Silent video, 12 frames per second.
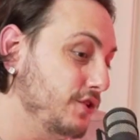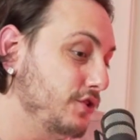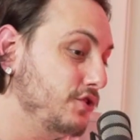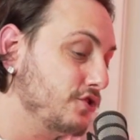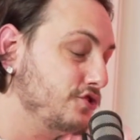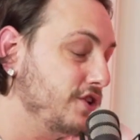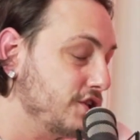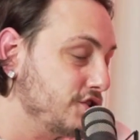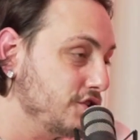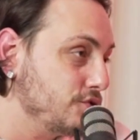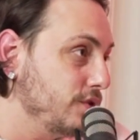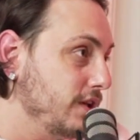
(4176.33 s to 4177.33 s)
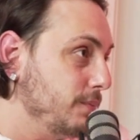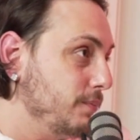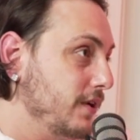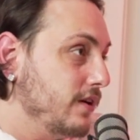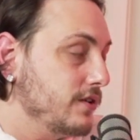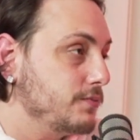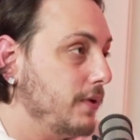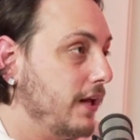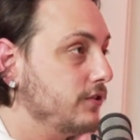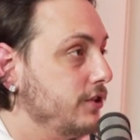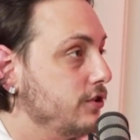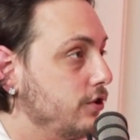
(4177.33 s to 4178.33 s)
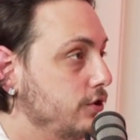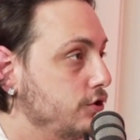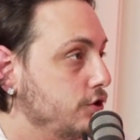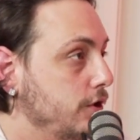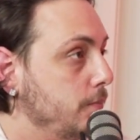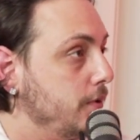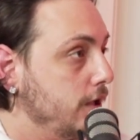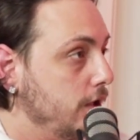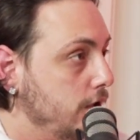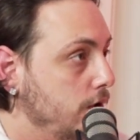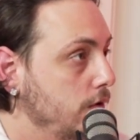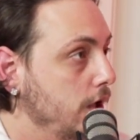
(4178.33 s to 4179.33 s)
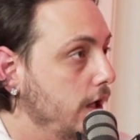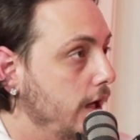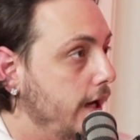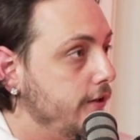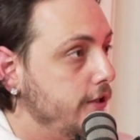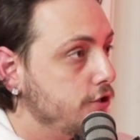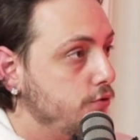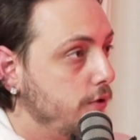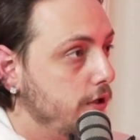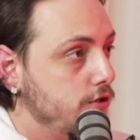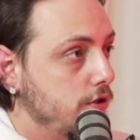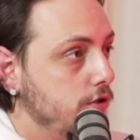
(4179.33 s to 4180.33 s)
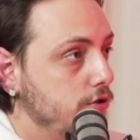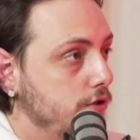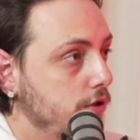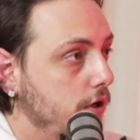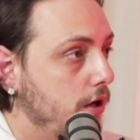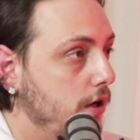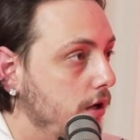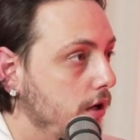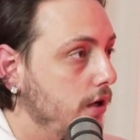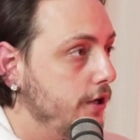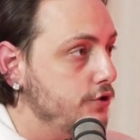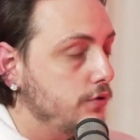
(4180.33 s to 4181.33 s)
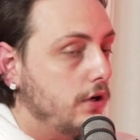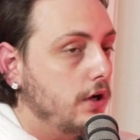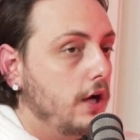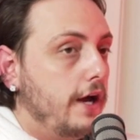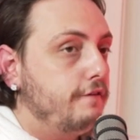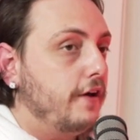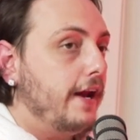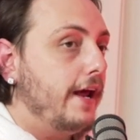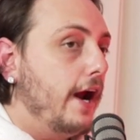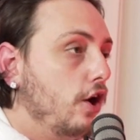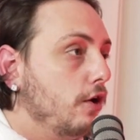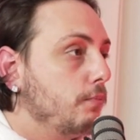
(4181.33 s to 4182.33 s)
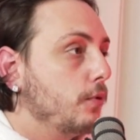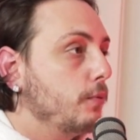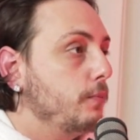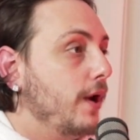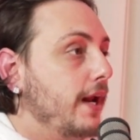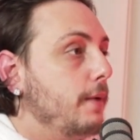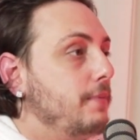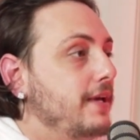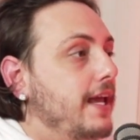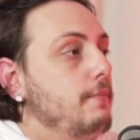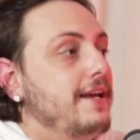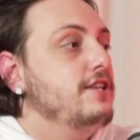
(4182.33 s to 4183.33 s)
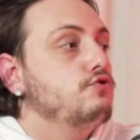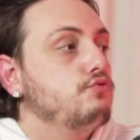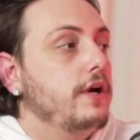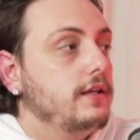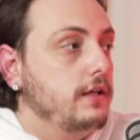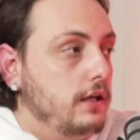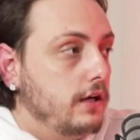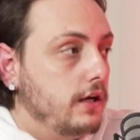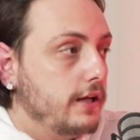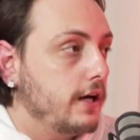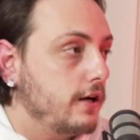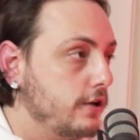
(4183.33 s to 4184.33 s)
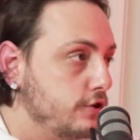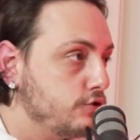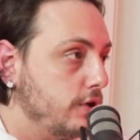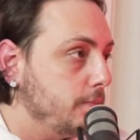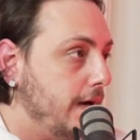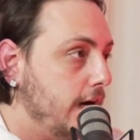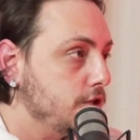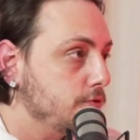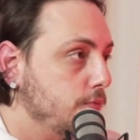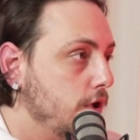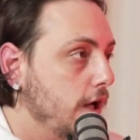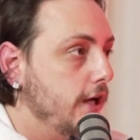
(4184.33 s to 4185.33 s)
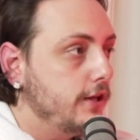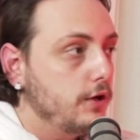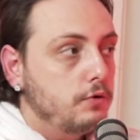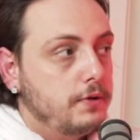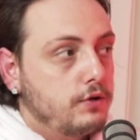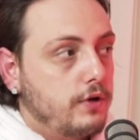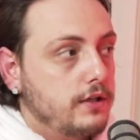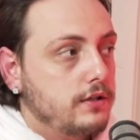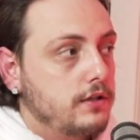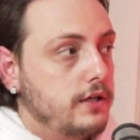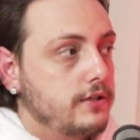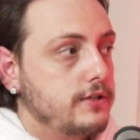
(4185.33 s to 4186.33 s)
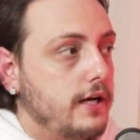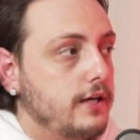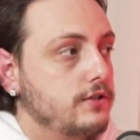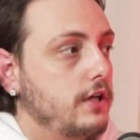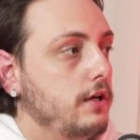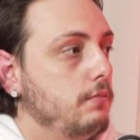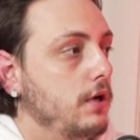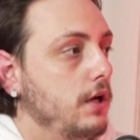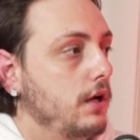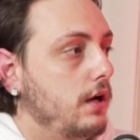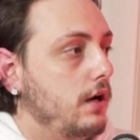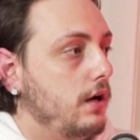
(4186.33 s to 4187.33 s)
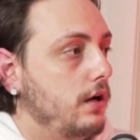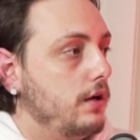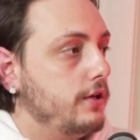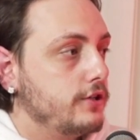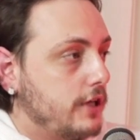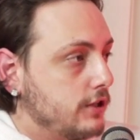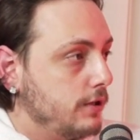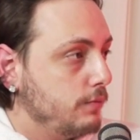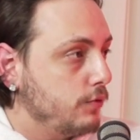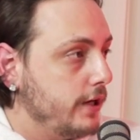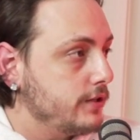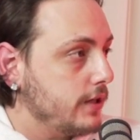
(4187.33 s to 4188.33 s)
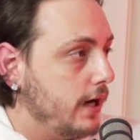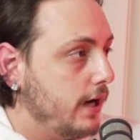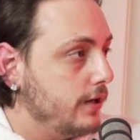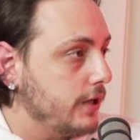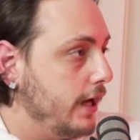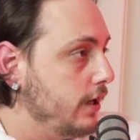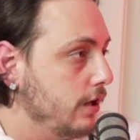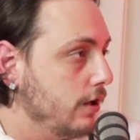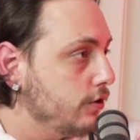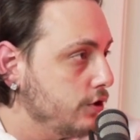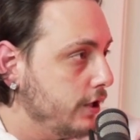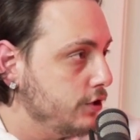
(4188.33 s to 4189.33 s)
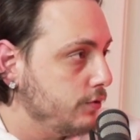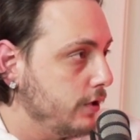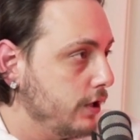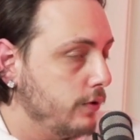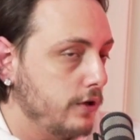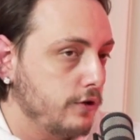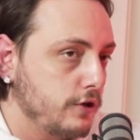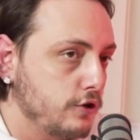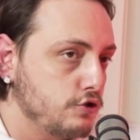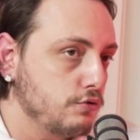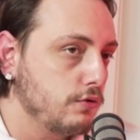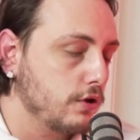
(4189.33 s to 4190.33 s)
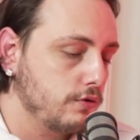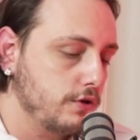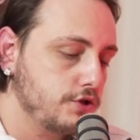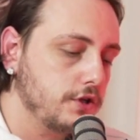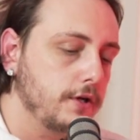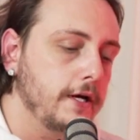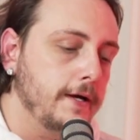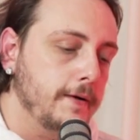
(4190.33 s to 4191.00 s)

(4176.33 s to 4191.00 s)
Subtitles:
jurisdictions, really, because Palestinians are under the PLO and the Israelis are under Israel. If an Arab went and became Israeli and they got an Israeli passport, they would be granted the exact same rights as any other Israeli, whether they're Jew or Christian.